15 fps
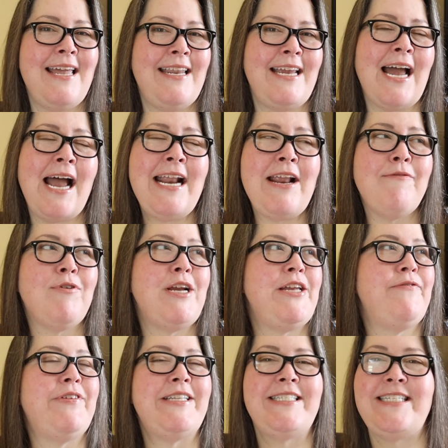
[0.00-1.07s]
any? I never
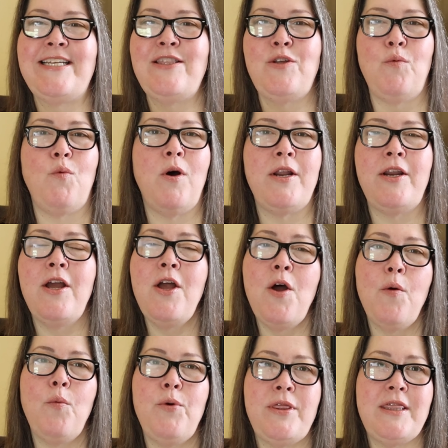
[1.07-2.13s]
even did the one
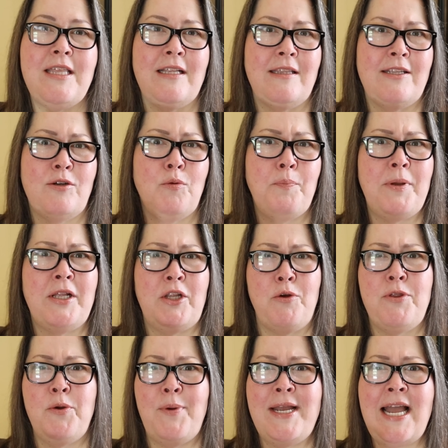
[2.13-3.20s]
with the little
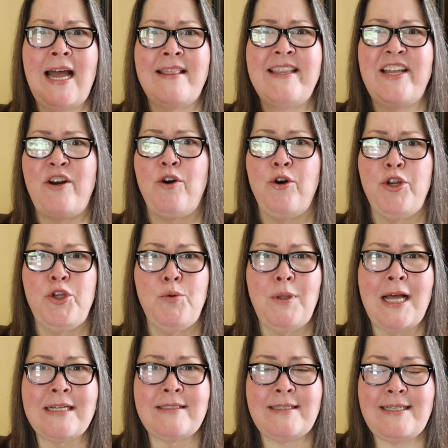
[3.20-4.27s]
pillow that we got that hurt you
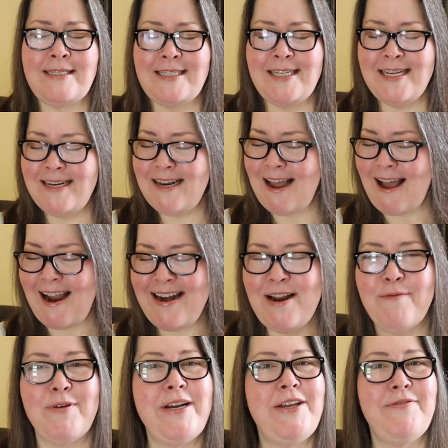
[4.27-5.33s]
last season. I
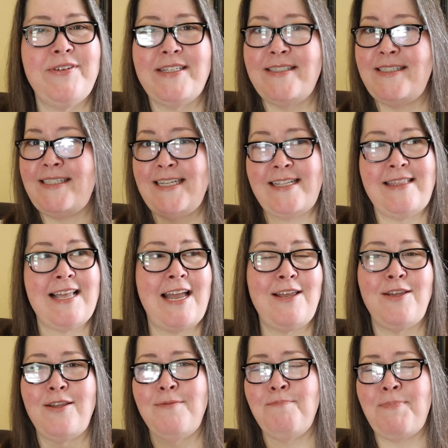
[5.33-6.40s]
never even did that
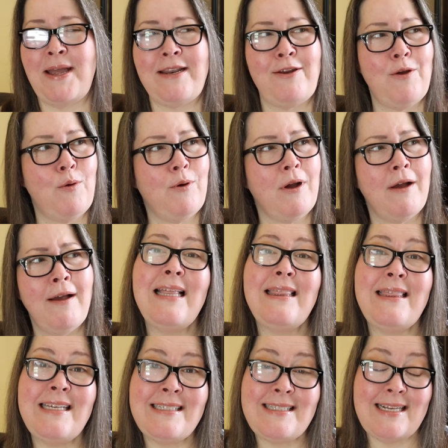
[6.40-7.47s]
bed yoga.
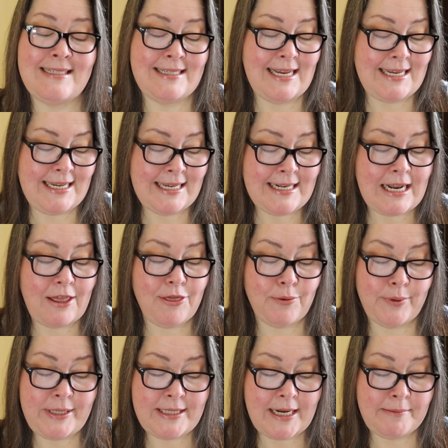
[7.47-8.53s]
This says, get
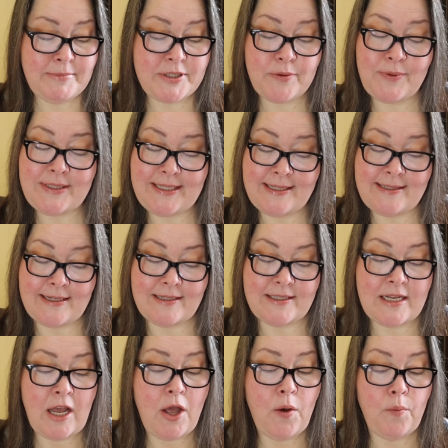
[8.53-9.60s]
three times the
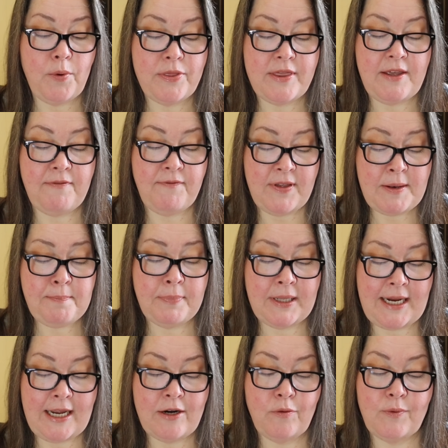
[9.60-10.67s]
resistance with the
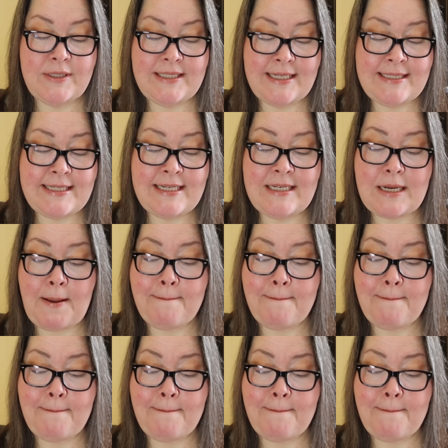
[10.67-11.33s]
FitPlan Resistant